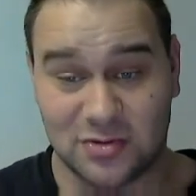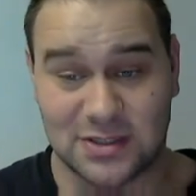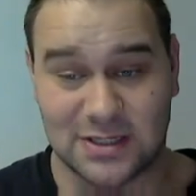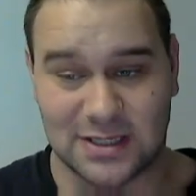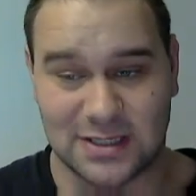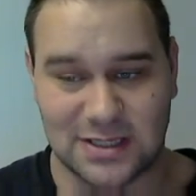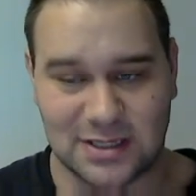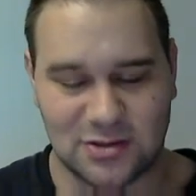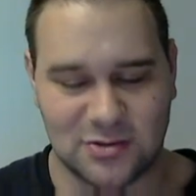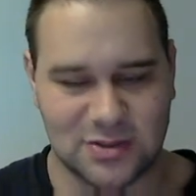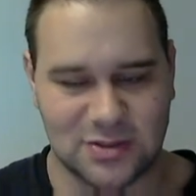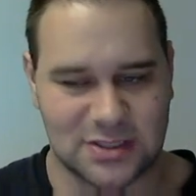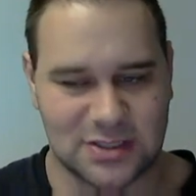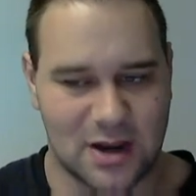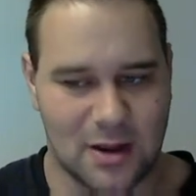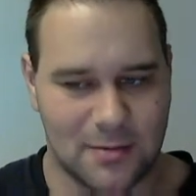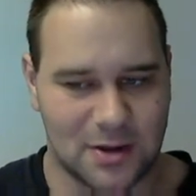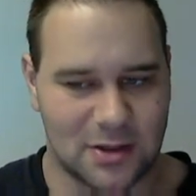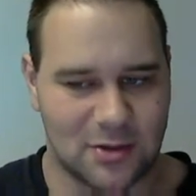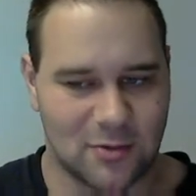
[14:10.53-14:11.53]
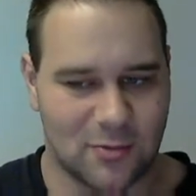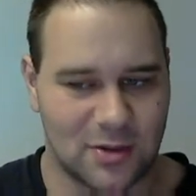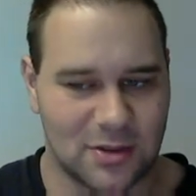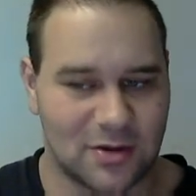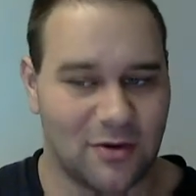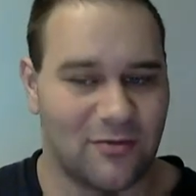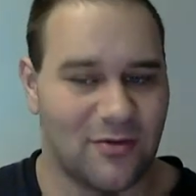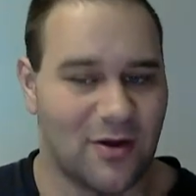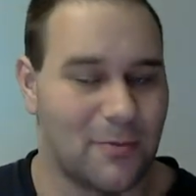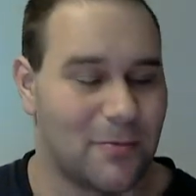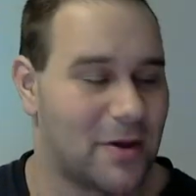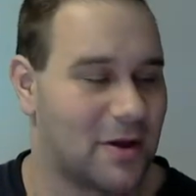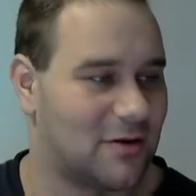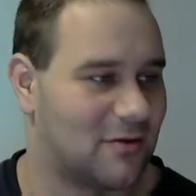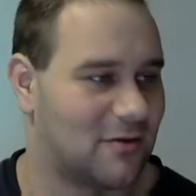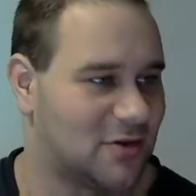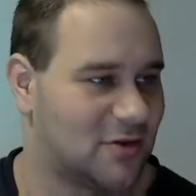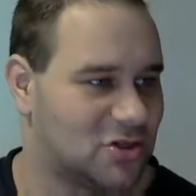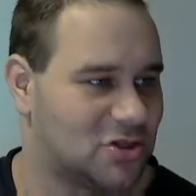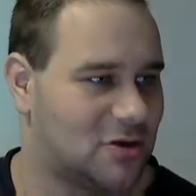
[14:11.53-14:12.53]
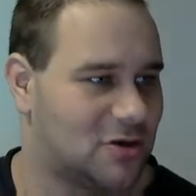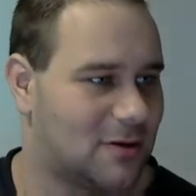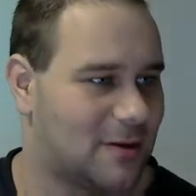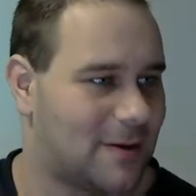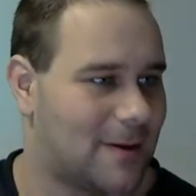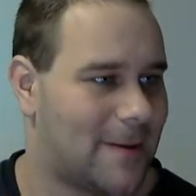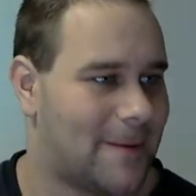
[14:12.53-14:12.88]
Continues to dominate the 135-pound division.